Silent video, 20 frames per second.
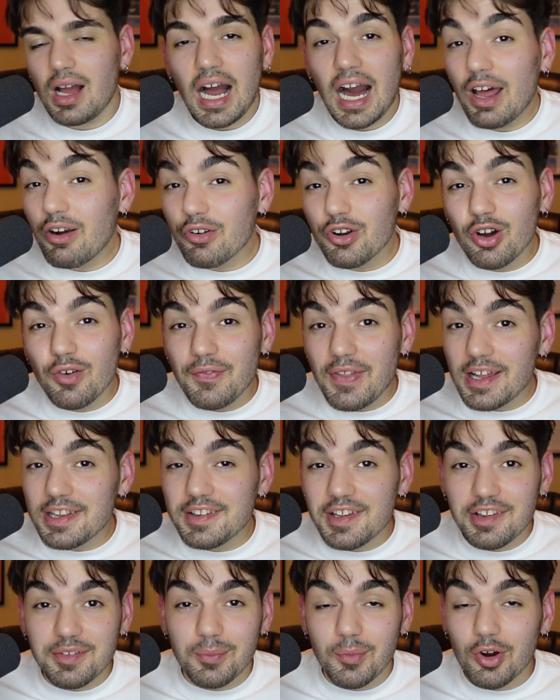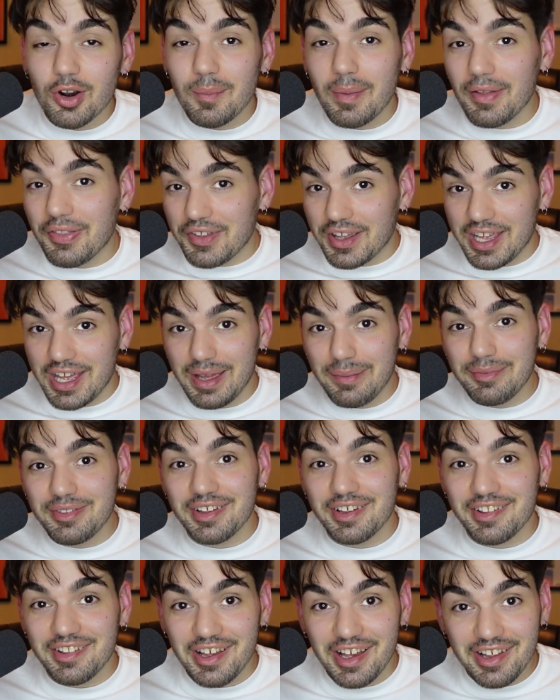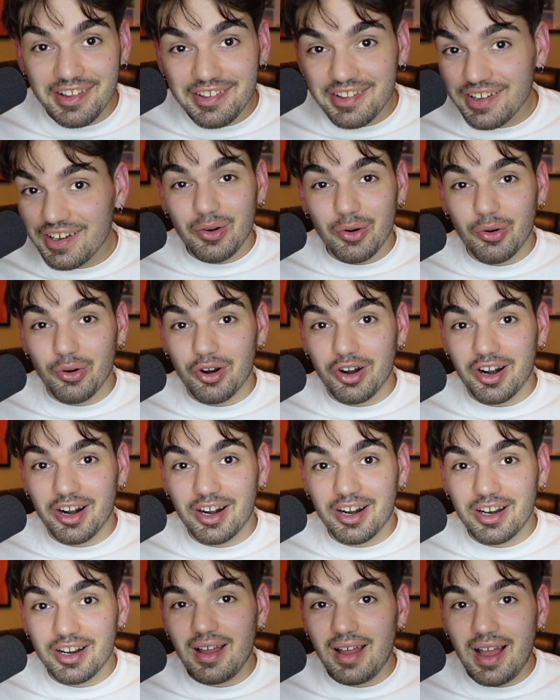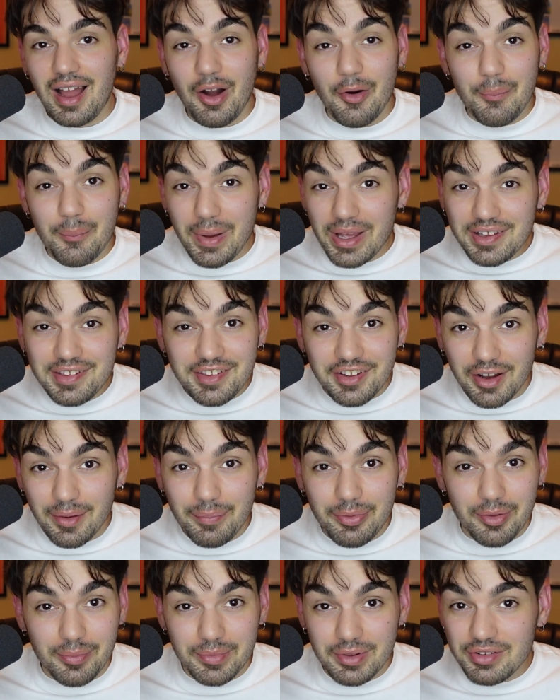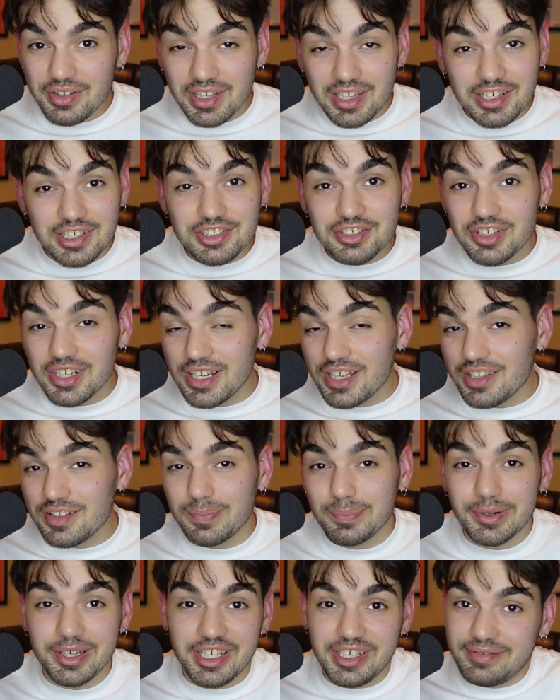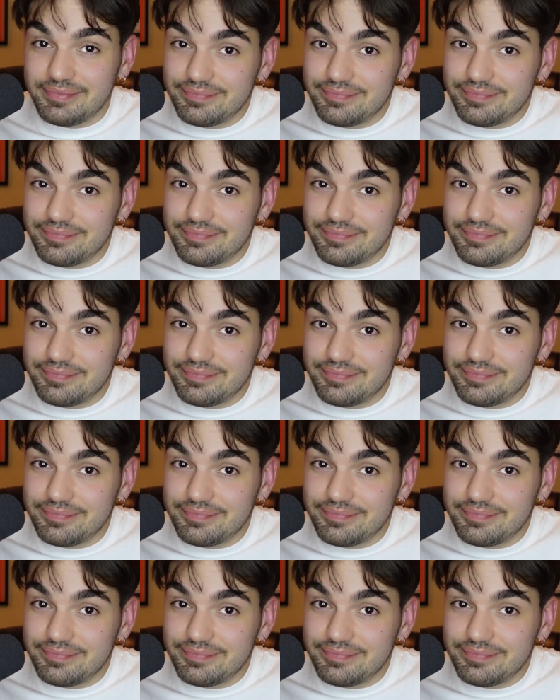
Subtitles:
I don't know if that says more about the game's success or how messed up the music industry is, but